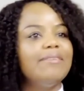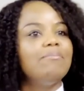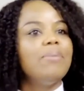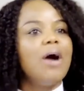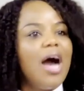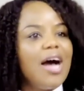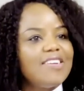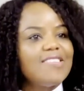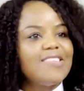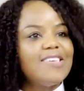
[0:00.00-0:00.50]

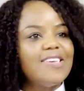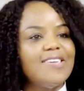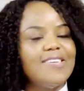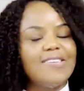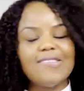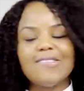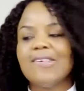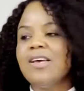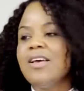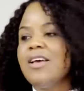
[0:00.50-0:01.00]

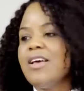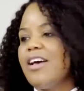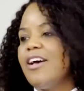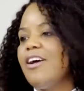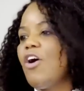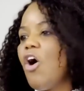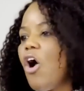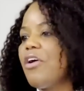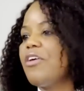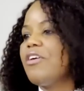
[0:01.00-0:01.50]
parties
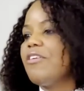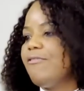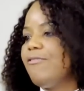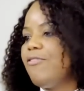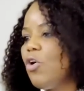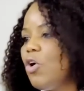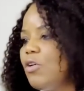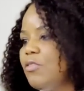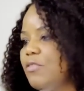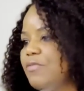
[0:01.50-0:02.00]
are
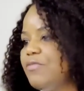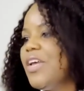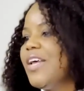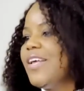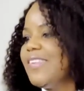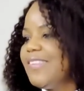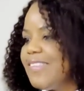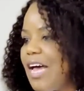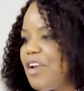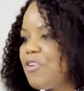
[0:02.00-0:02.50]
involved.
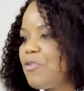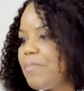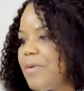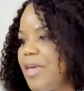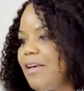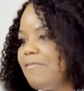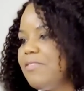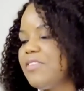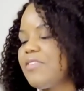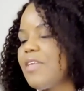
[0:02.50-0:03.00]

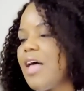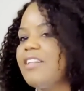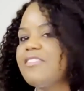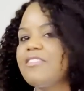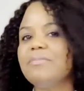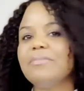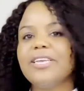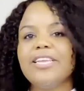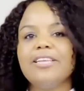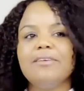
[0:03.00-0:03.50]
ZANU-PF is
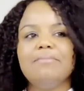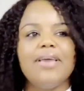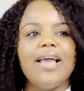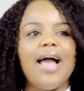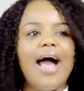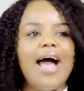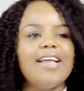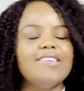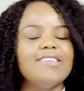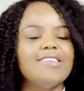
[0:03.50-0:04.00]
ultimately
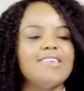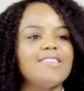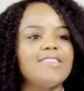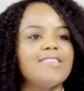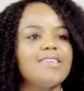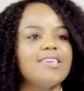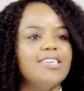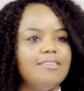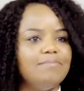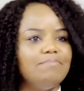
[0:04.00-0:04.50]
behind this.
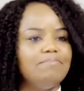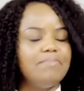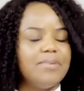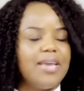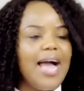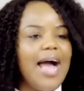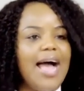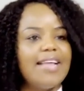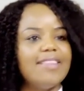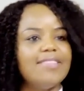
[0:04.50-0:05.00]

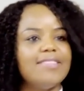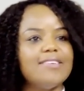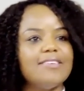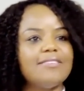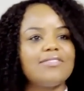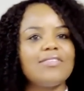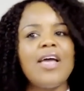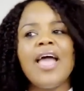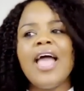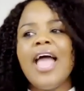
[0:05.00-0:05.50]

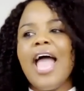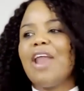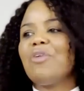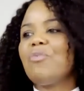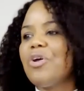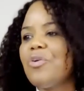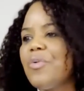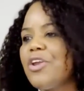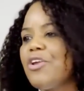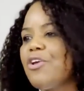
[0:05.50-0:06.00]
And
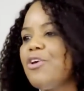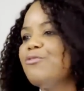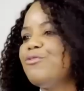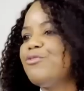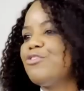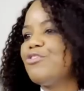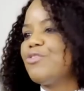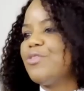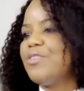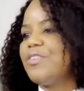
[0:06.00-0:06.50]
what we know for
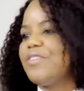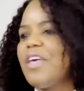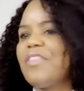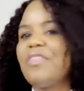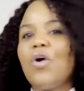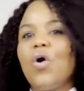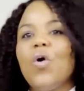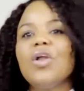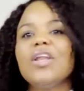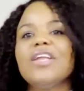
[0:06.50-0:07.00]
sure is that
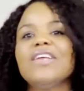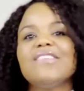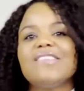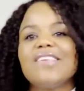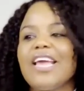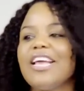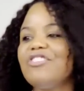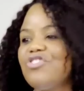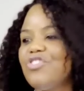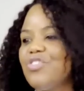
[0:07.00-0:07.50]
the whole
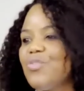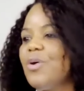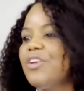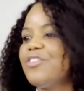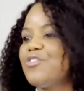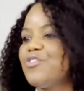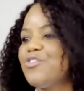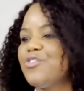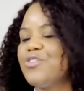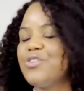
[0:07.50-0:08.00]
intention was
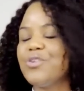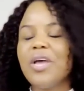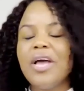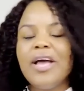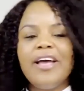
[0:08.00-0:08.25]
to